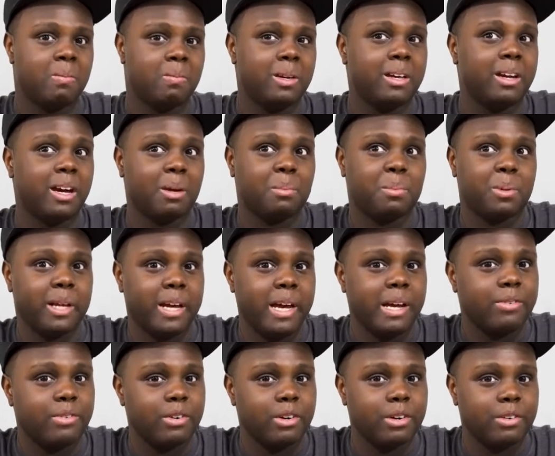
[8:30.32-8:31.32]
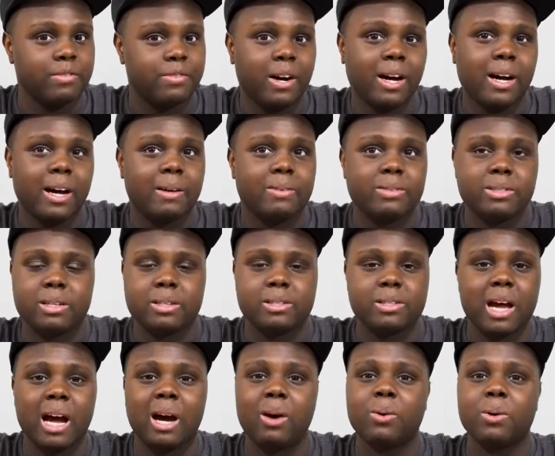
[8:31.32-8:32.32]
being on a plane for 5-6
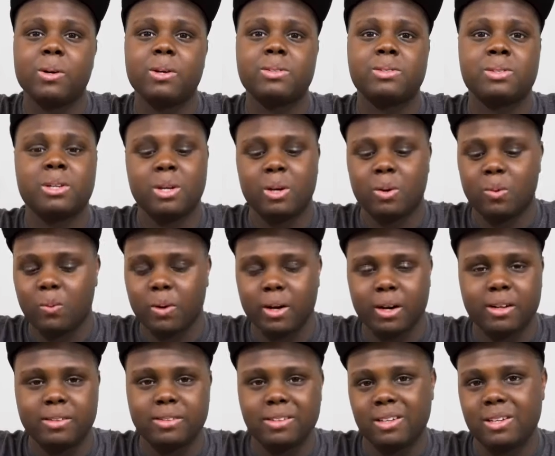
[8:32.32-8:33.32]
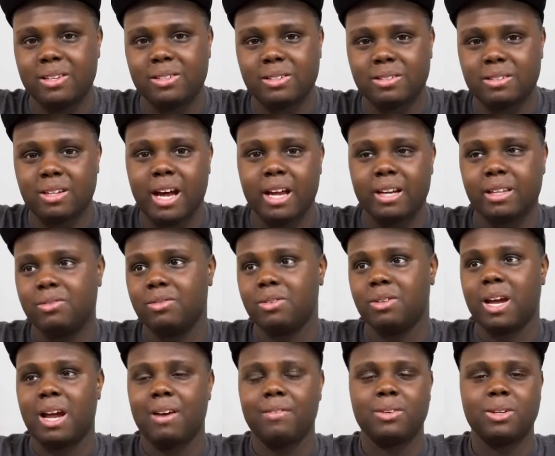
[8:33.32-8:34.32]
hours wearing these and not even
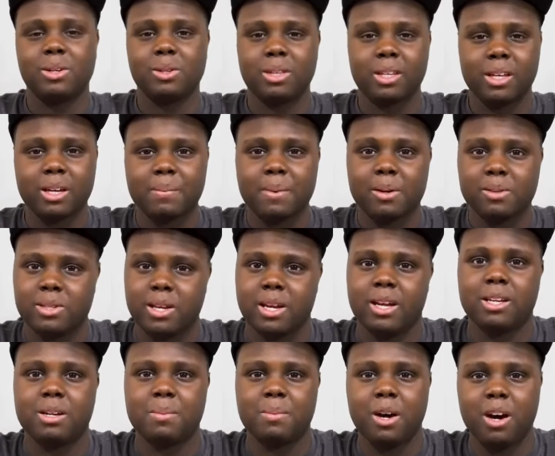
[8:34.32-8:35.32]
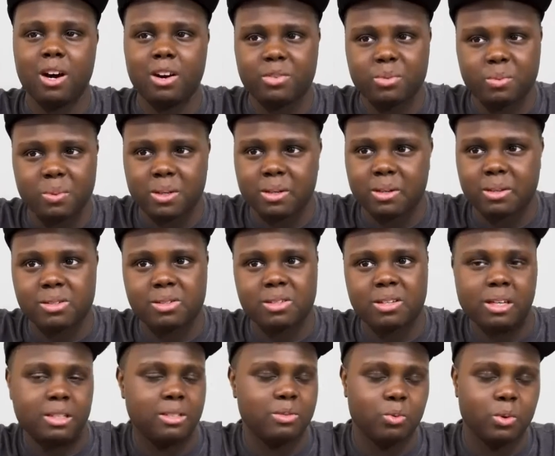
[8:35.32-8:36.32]
having to think about taking them off, because
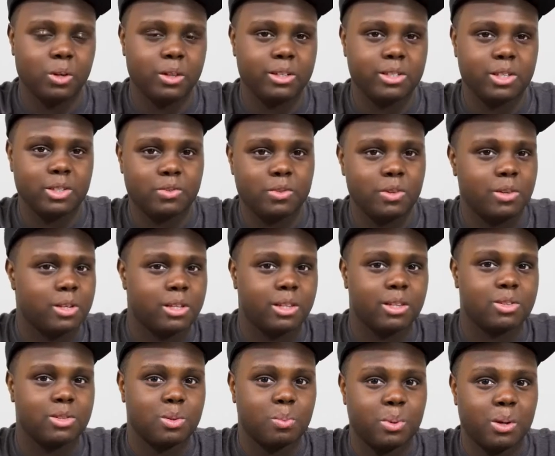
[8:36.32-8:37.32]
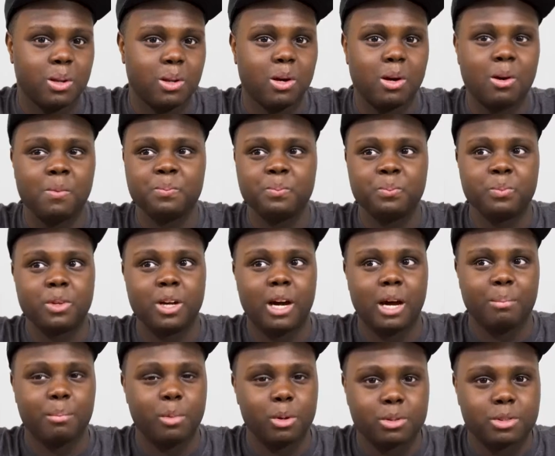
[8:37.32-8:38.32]
it really just feels like there's a pillow
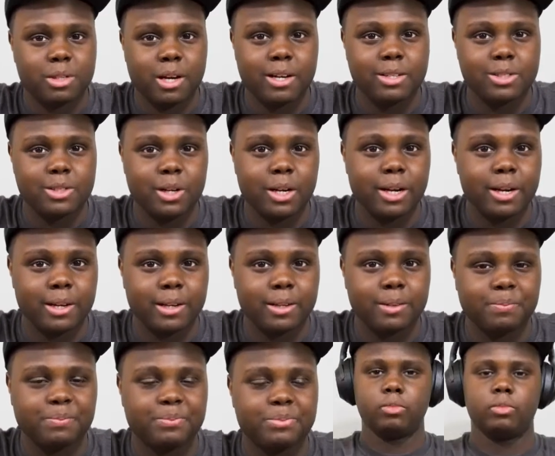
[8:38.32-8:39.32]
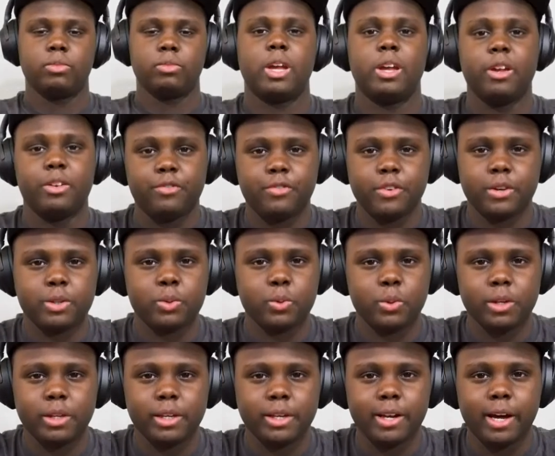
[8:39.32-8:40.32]
on both sides of your head. It fits
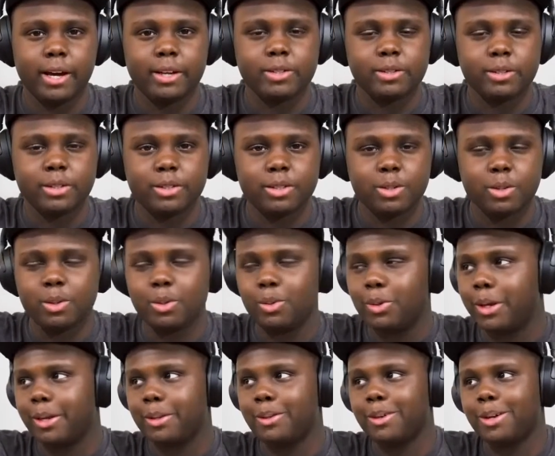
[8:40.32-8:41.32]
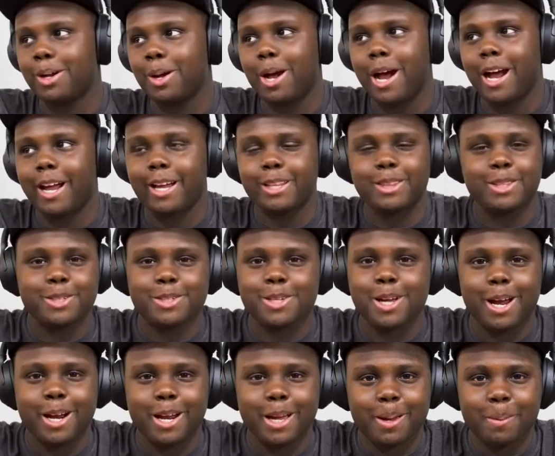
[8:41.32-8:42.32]
really nicely too. Like, look, I got these
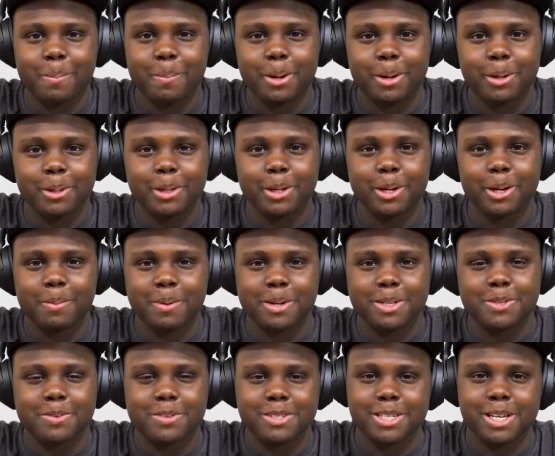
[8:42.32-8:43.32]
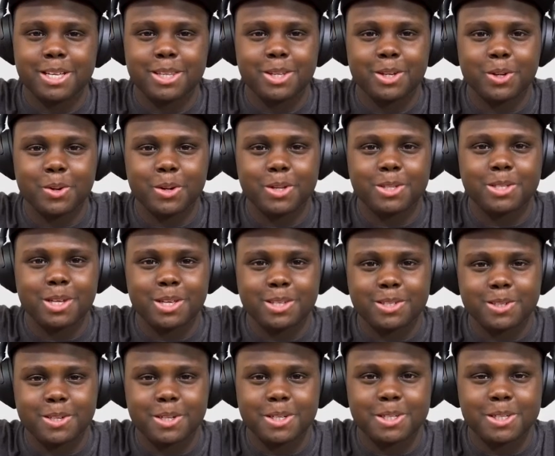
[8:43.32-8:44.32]
on, I can barely hear myself because I got the noise
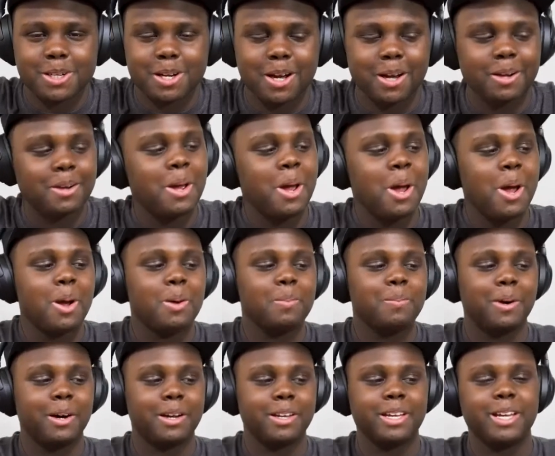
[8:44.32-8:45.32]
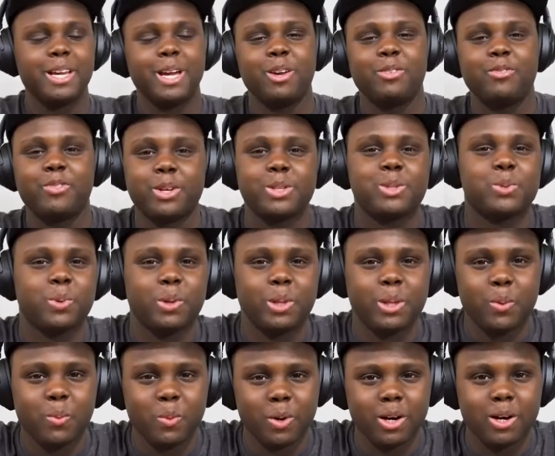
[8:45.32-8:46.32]
cancellation on, but it fits
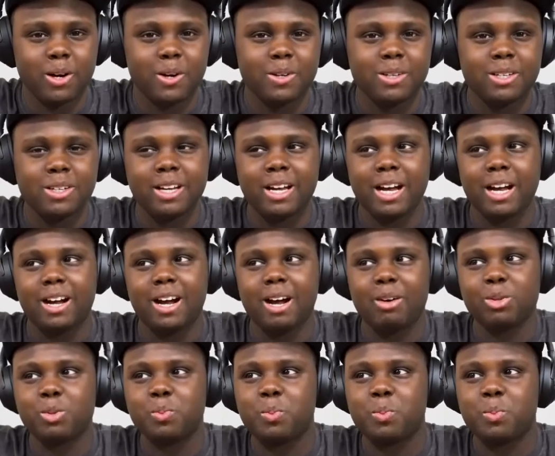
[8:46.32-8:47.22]
really well. I